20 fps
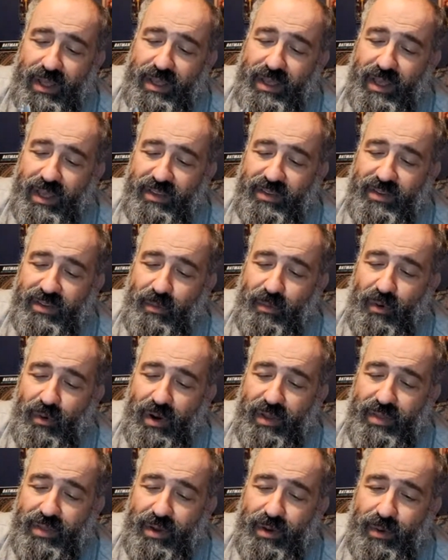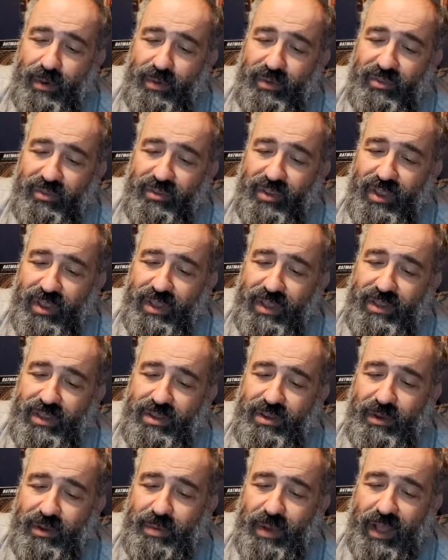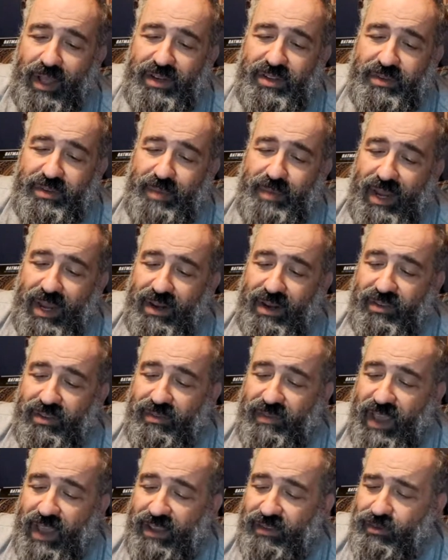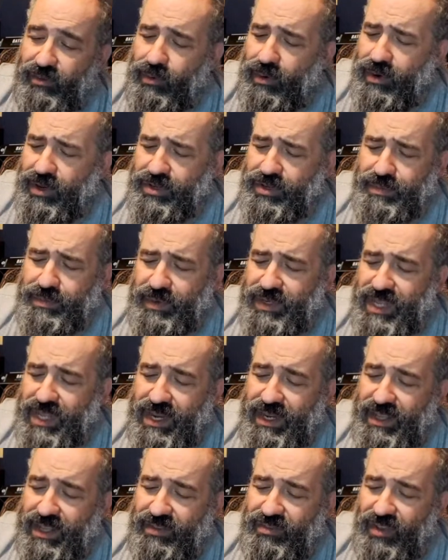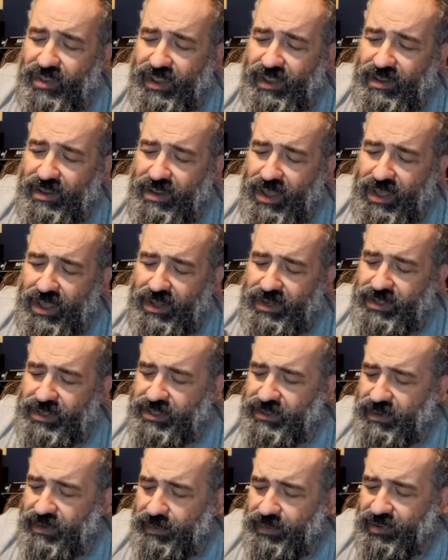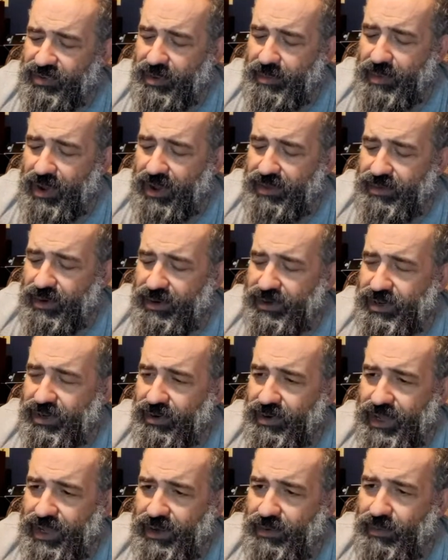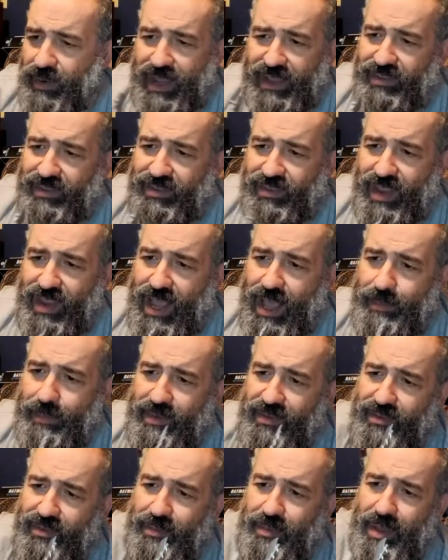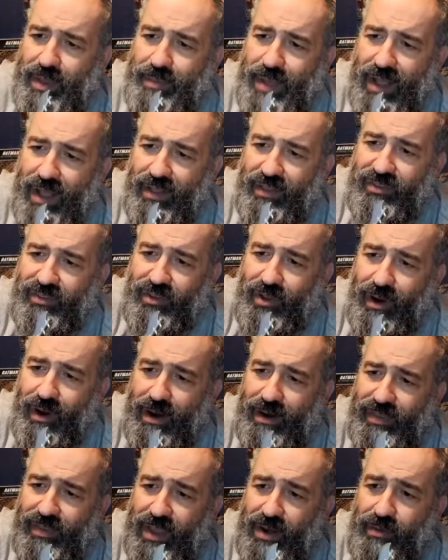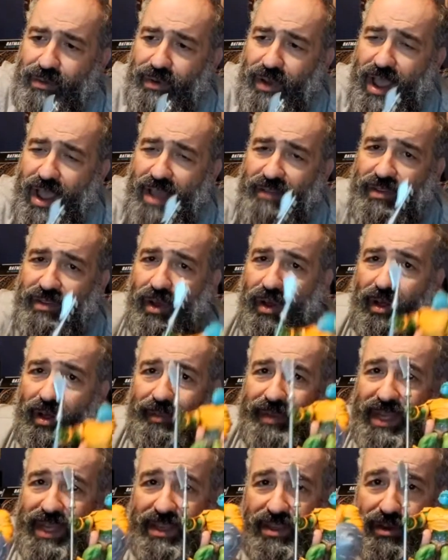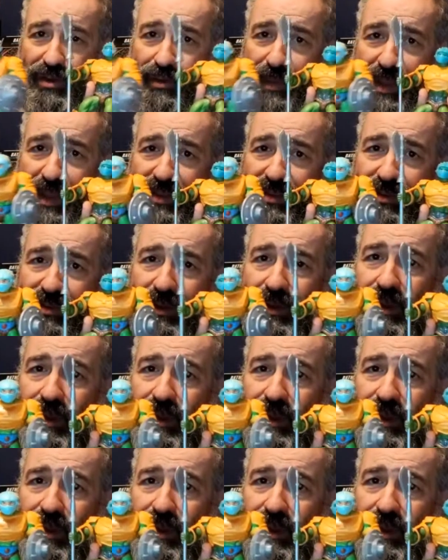get some more of those, you could probably just paint his face, or just pretend he's like just from some other Eternian race that happens to be a Palace Guard. They don't have to all be humans.